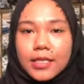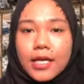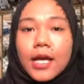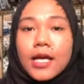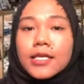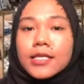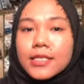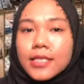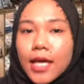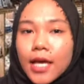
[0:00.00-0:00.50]

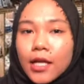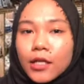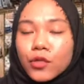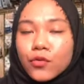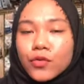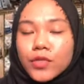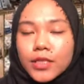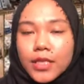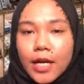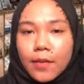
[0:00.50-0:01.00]
cells
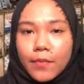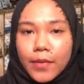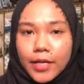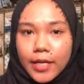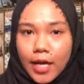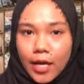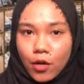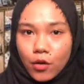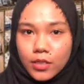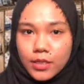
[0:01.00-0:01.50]
use carbon
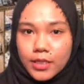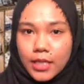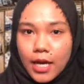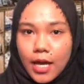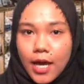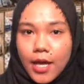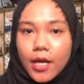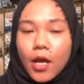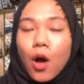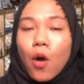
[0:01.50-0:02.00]

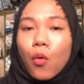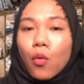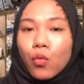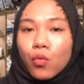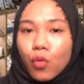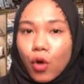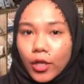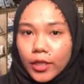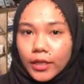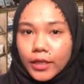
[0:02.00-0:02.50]
dioxide,
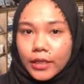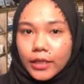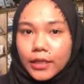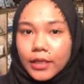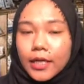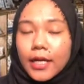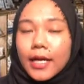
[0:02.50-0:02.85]
water,